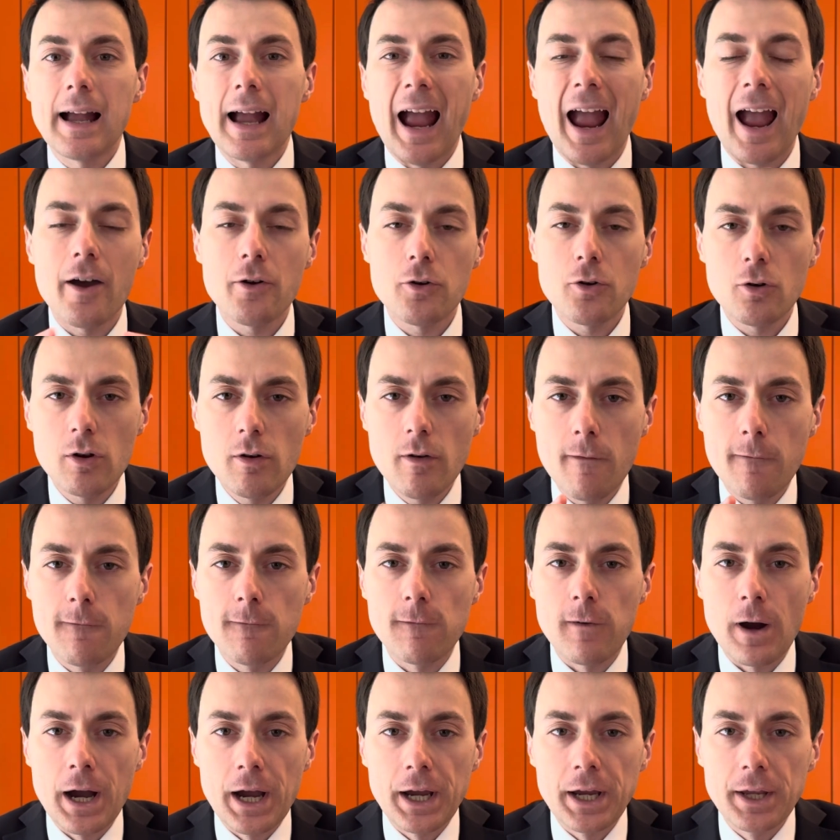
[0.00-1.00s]
How do you
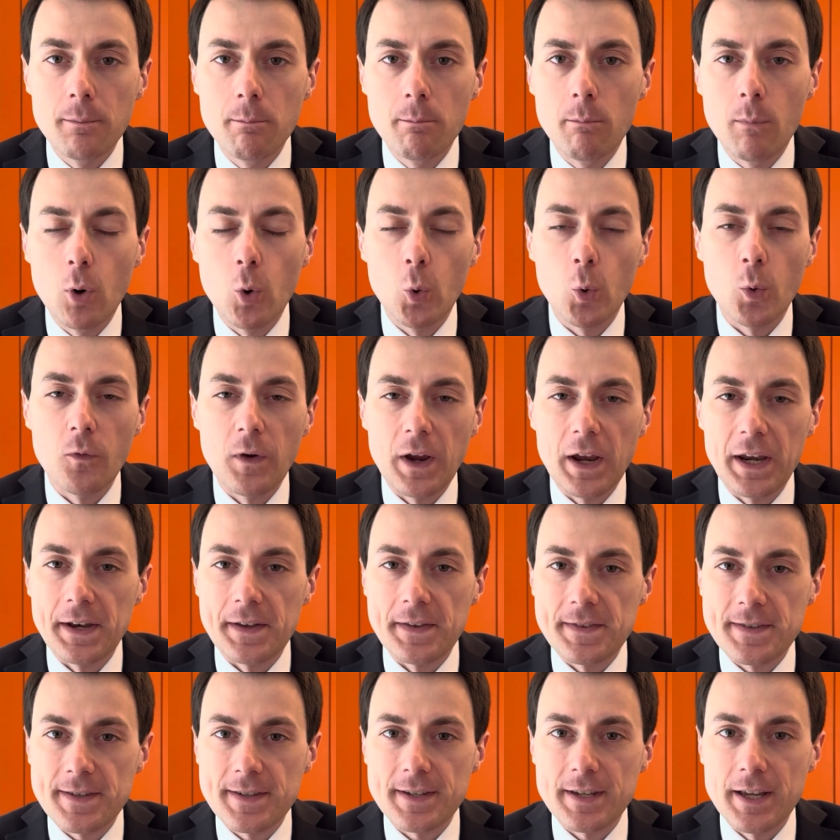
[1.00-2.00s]
find
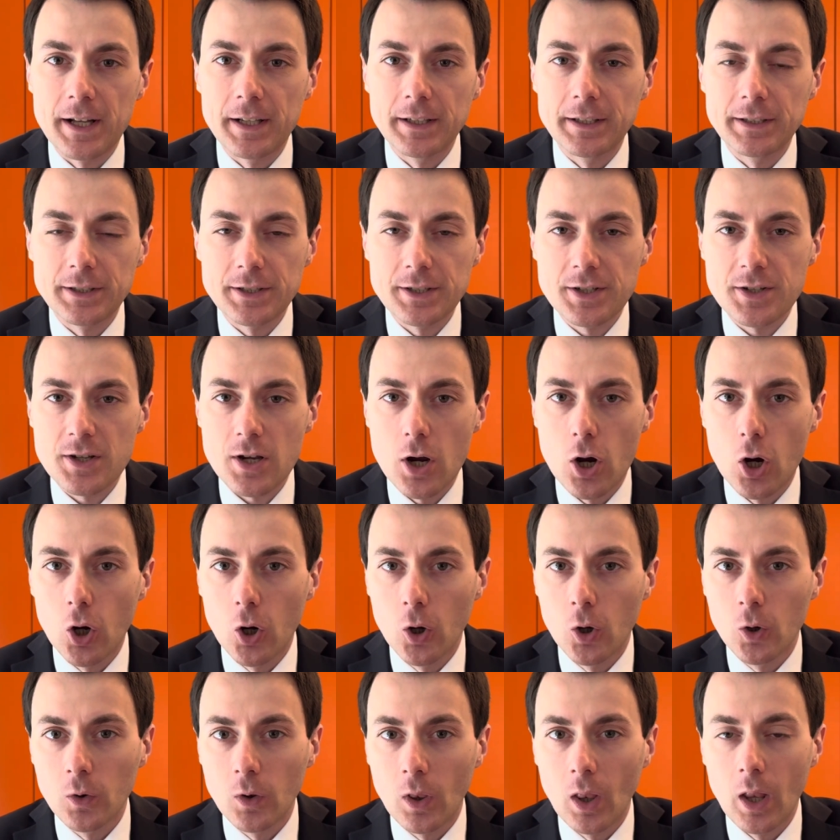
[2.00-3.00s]
motivated sellers
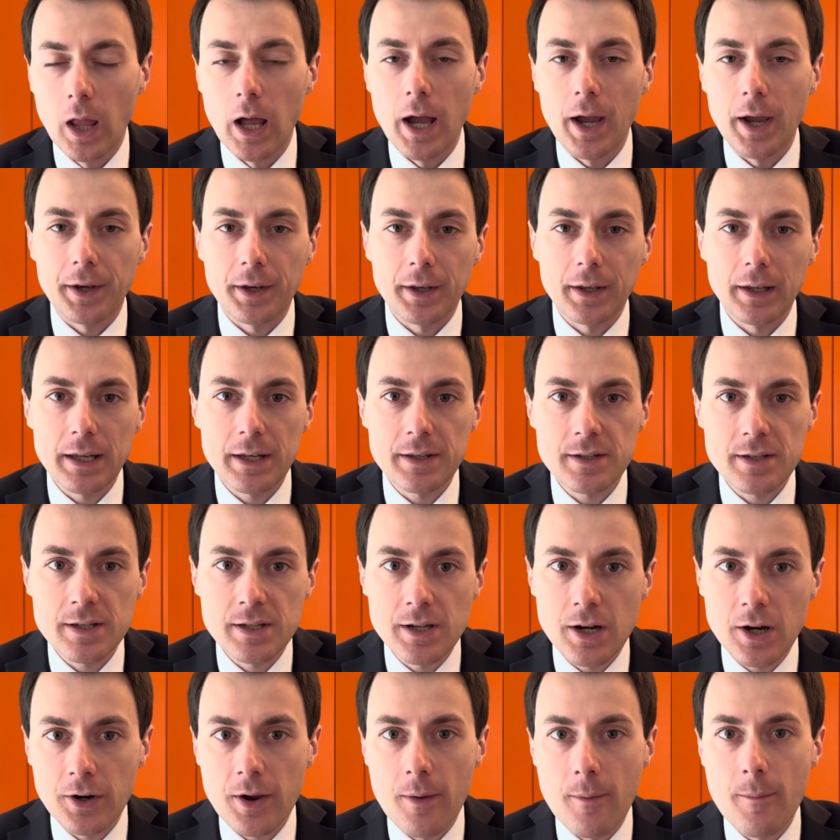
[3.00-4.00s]
online? Let's
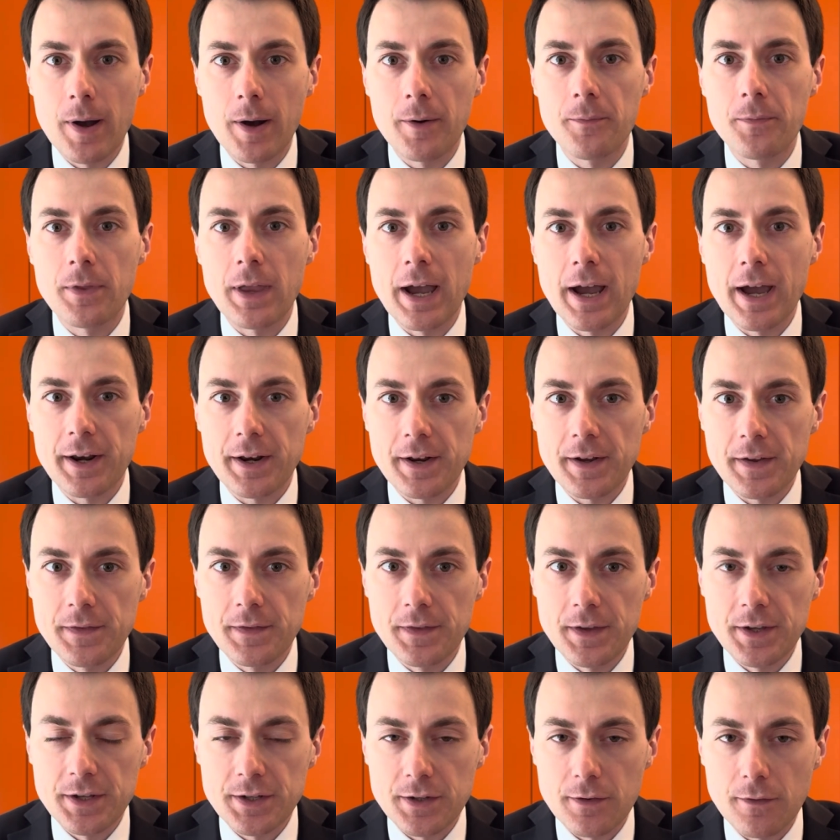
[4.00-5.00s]
talk about that in
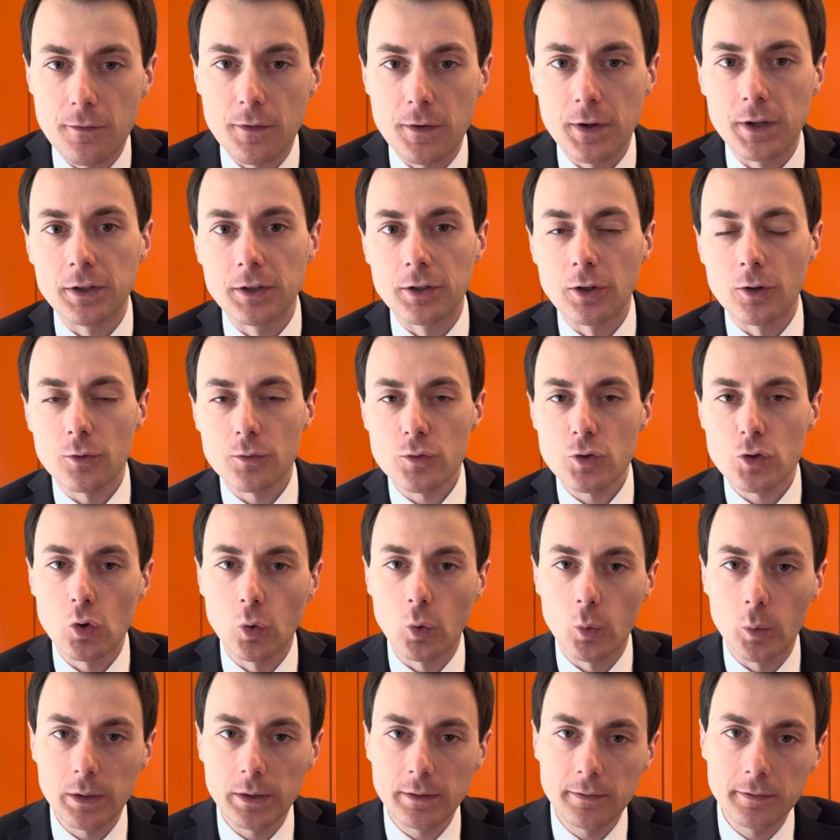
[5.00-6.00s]
this video.
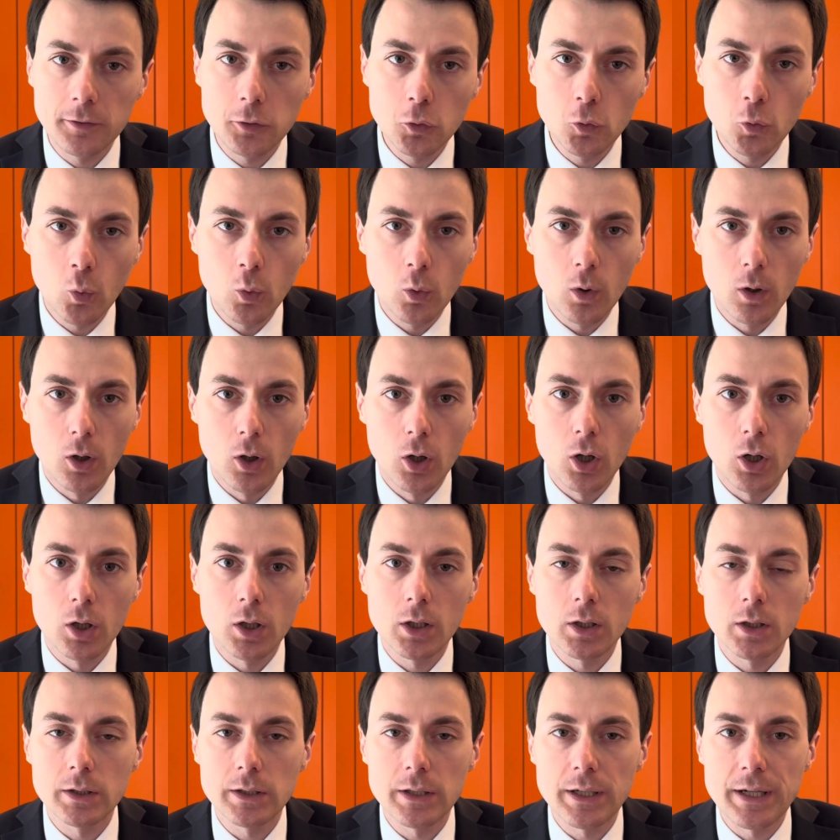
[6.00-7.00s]
So if you
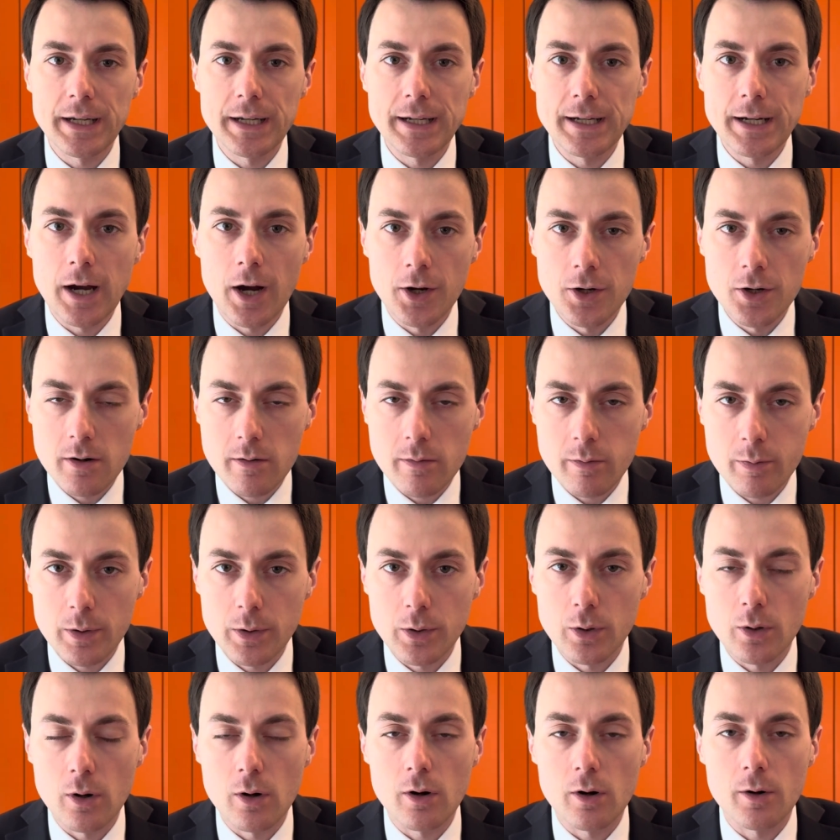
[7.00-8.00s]
are an
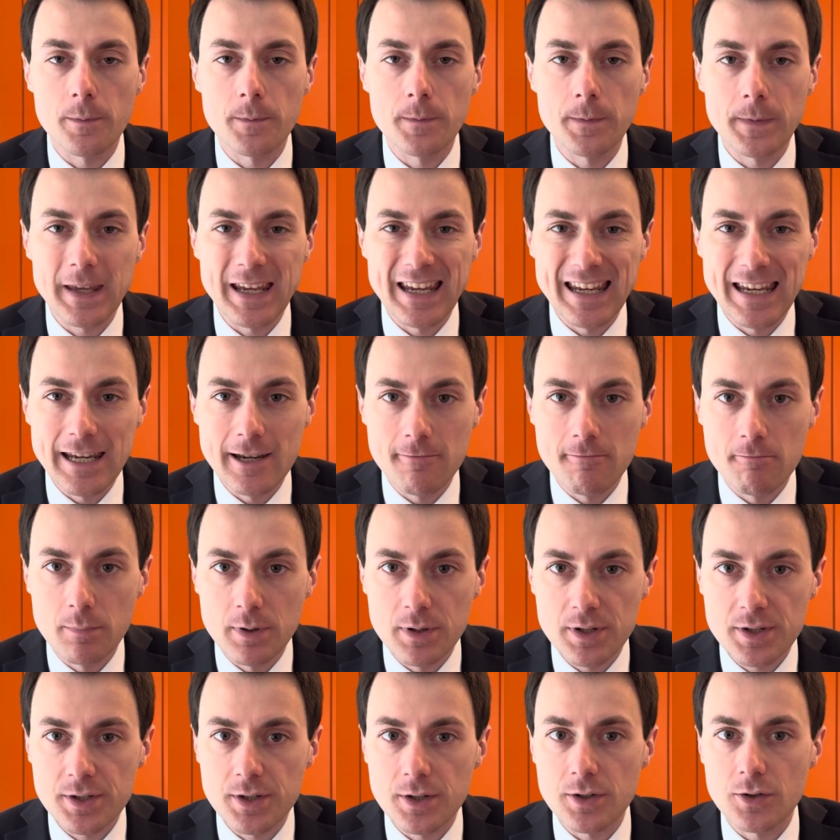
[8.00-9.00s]
entrepreneur, a
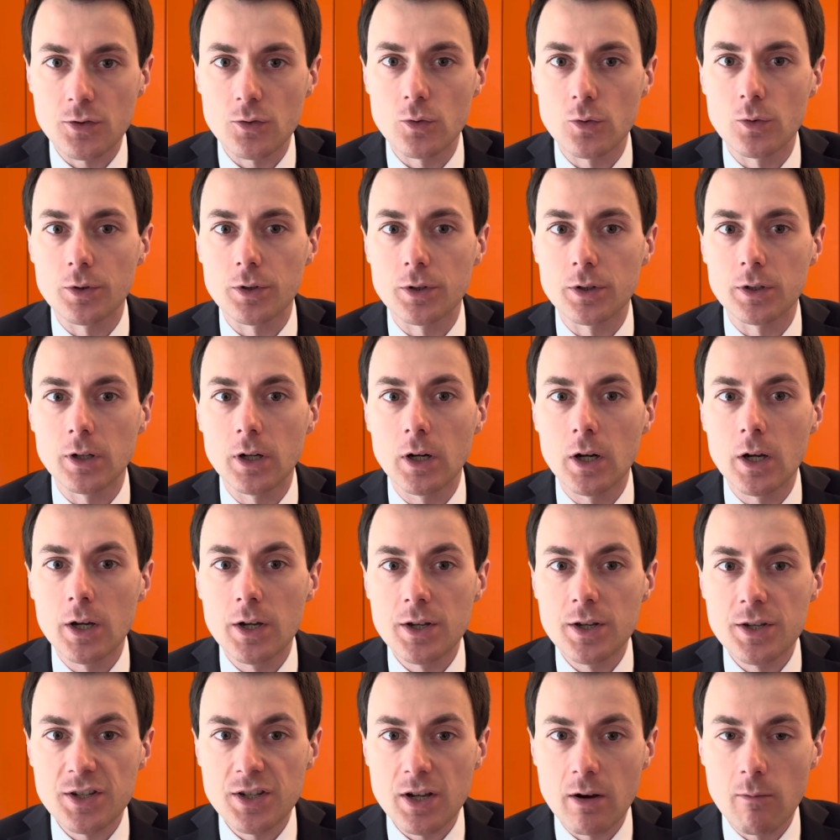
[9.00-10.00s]
business owner,
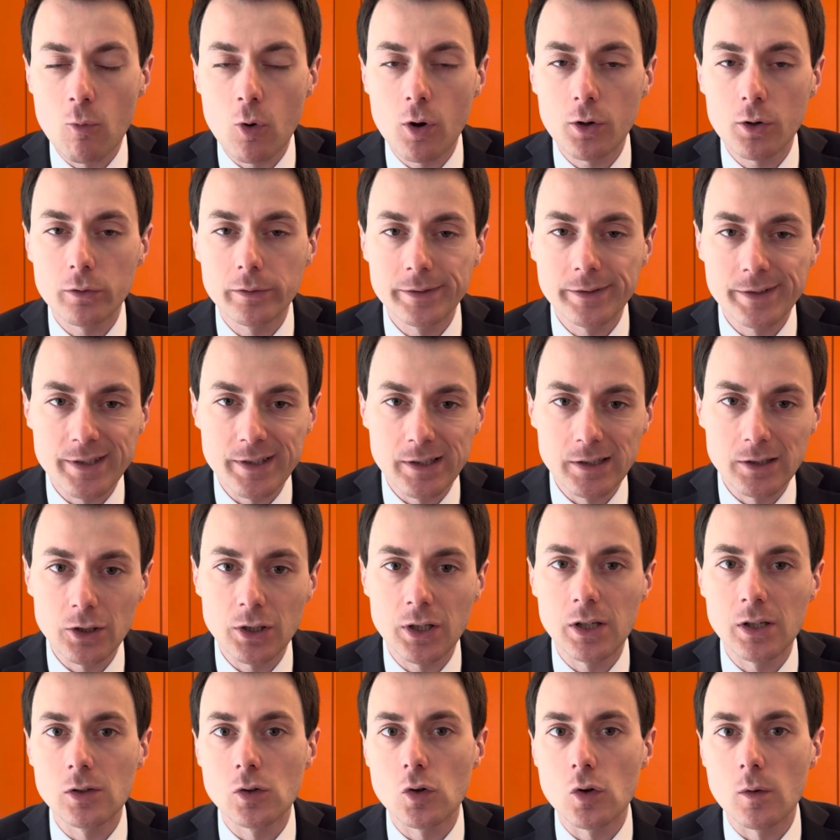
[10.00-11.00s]
someone who's
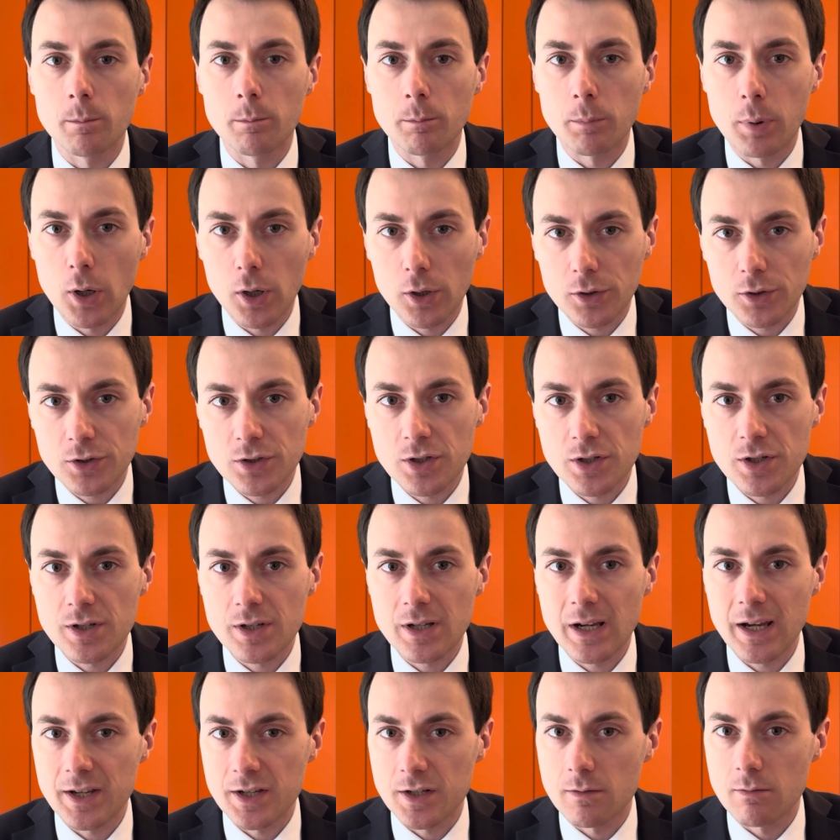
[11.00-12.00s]
looking to
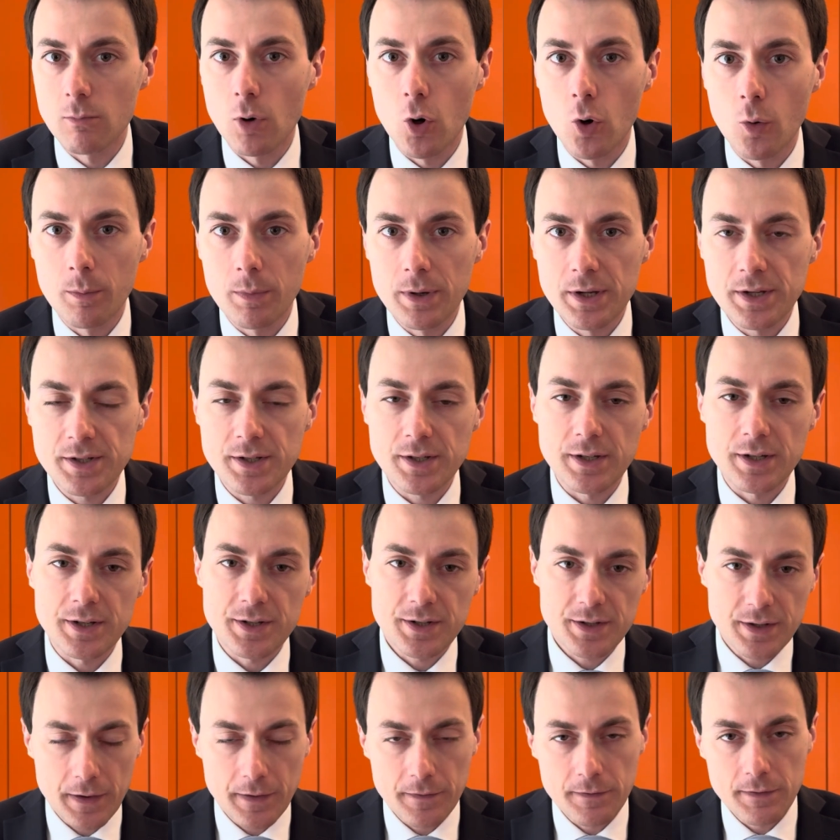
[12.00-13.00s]
purchase a small
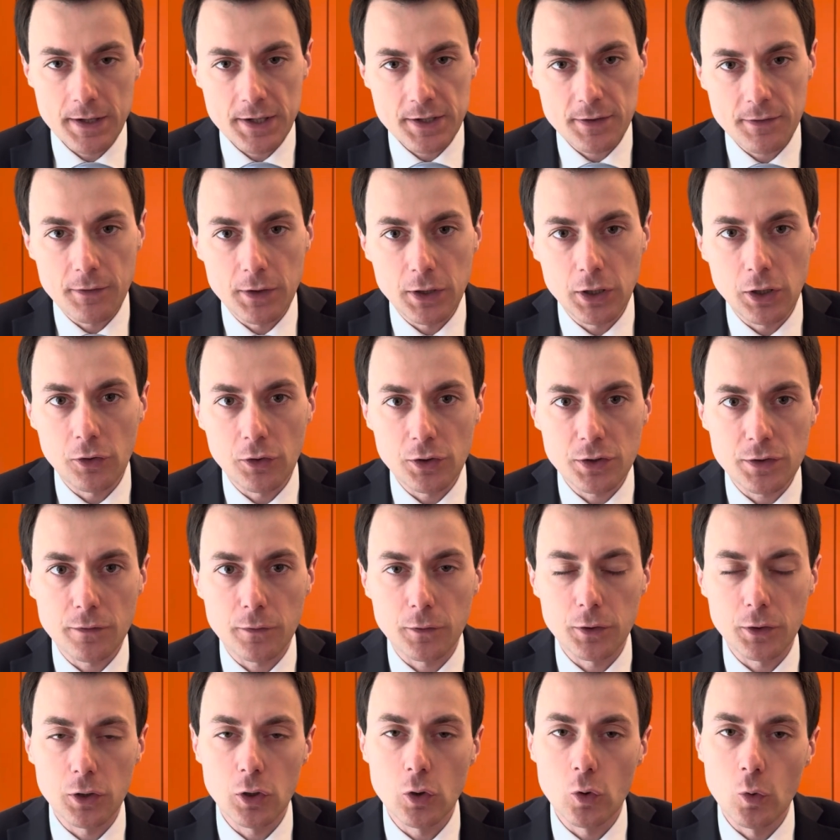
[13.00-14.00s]
business, then this video is for
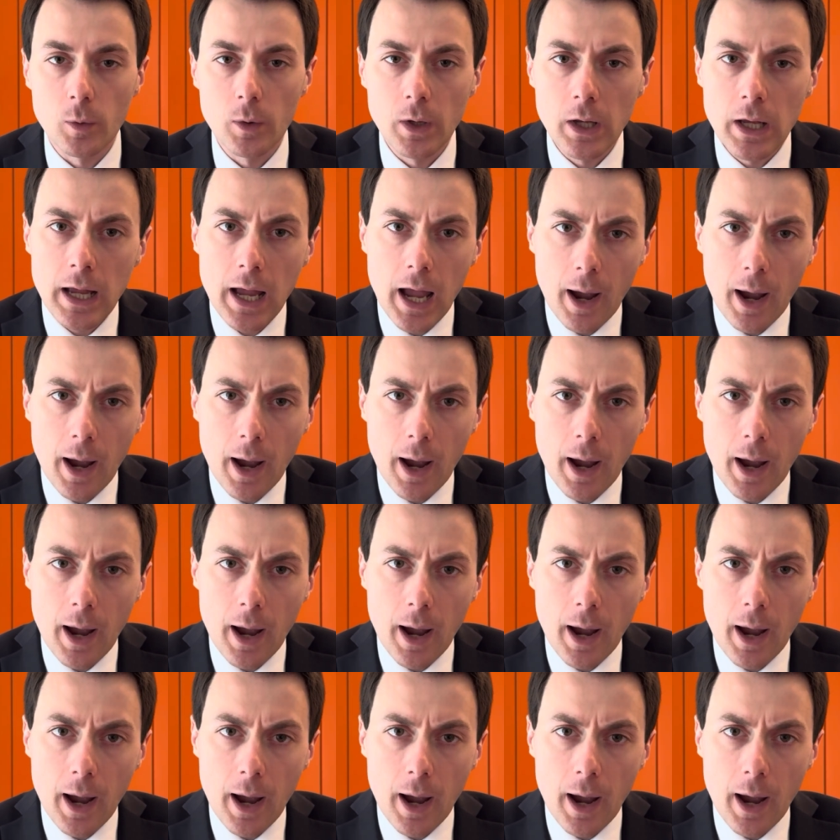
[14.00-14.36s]
you.